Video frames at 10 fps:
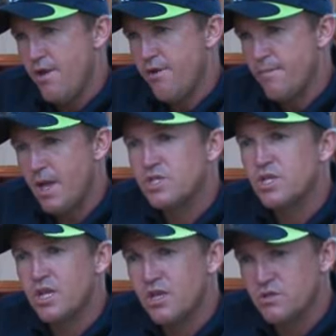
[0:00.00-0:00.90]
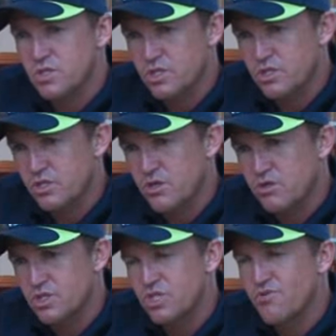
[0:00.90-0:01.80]
and amazingly consistent
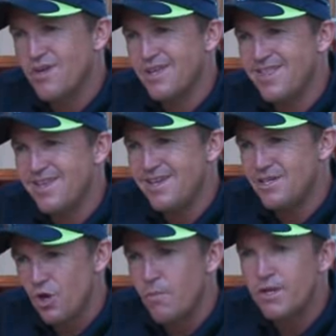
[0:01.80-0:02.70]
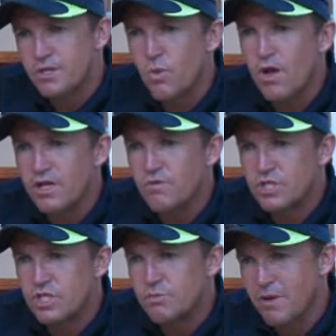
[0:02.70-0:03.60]
considering the dominant way in
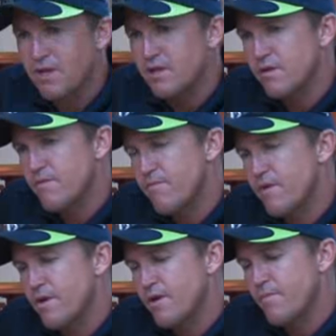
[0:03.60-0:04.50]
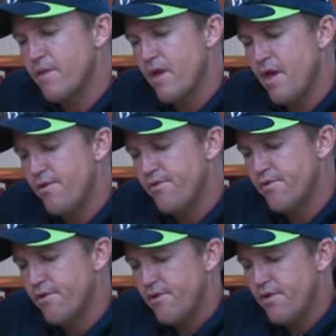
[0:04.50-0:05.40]
which he's played. Um, and,
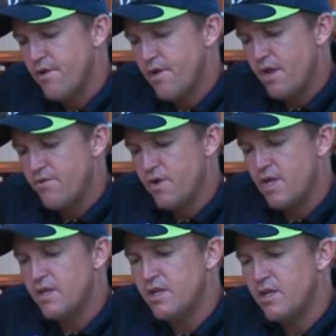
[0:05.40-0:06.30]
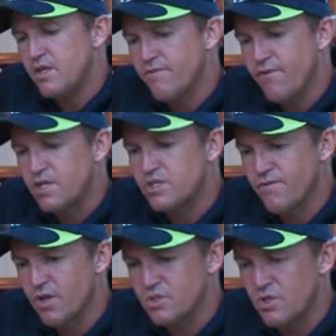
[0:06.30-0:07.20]
and really, in the face
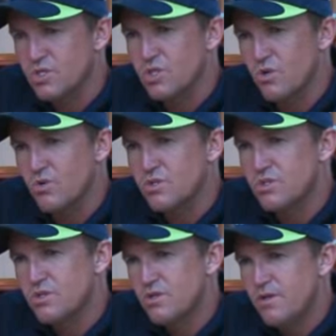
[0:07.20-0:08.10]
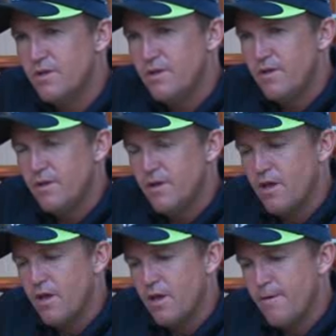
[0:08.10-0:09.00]
of those onslaughts,
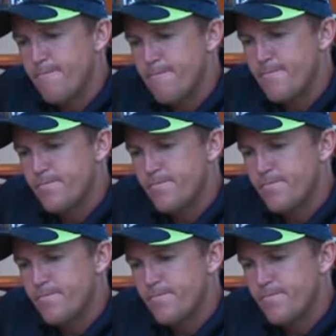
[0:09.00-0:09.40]
um,